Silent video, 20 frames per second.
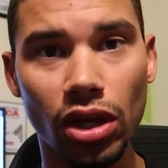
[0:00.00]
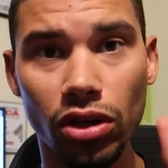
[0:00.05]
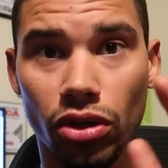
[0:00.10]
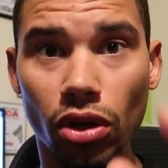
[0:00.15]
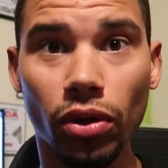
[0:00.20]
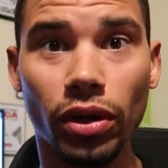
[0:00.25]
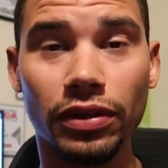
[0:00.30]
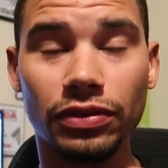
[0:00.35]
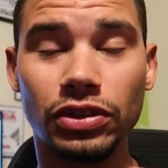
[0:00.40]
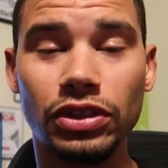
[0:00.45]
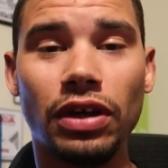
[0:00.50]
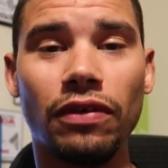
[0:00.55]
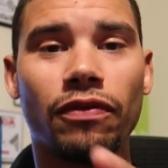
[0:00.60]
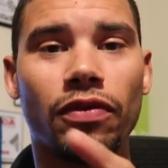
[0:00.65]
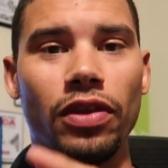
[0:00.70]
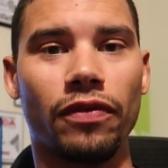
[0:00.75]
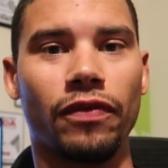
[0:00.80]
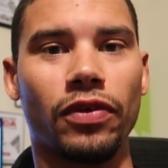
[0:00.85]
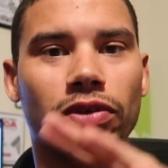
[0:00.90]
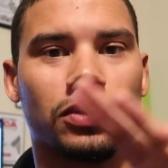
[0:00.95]
no lift
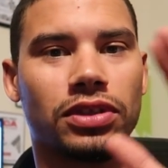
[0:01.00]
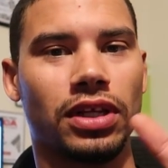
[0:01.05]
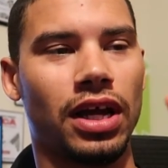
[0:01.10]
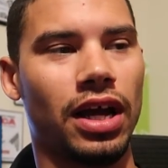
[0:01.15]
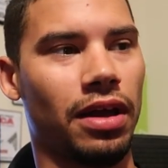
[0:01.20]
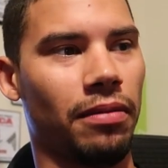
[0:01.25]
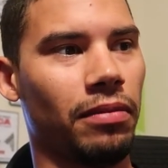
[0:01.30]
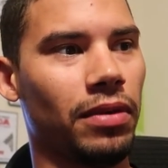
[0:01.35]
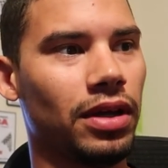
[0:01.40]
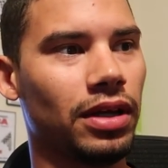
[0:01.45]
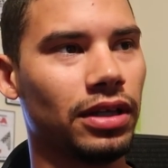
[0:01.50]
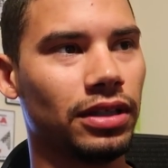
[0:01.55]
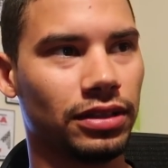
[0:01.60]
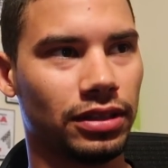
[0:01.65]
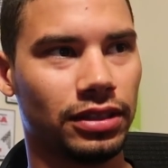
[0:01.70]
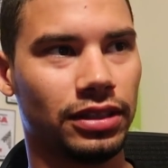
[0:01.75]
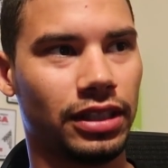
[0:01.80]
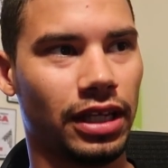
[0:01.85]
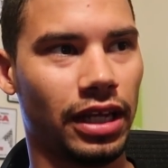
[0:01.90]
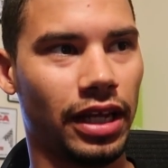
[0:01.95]
shift for the first time
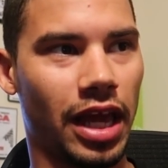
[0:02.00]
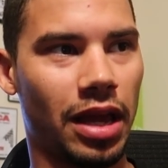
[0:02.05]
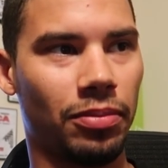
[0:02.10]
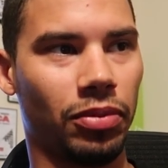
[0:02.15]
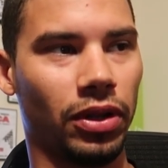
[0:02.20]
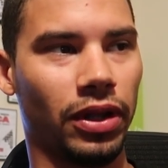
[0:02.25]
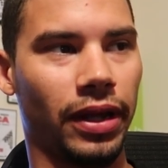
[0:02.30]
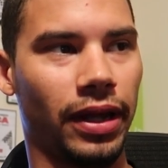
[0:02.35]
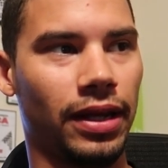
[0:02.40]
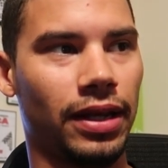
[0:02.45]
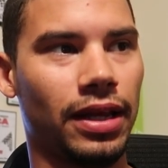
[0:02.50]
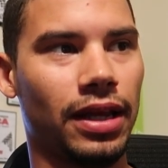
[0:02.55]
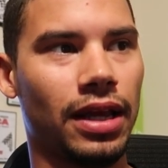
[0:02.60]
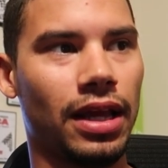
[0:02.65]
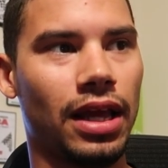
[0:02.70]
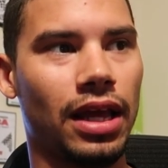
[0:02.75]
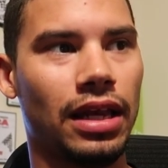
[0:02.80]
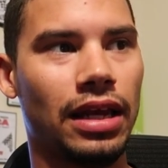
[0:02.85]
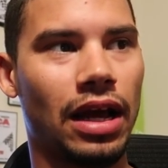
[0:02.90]
since he enabled it.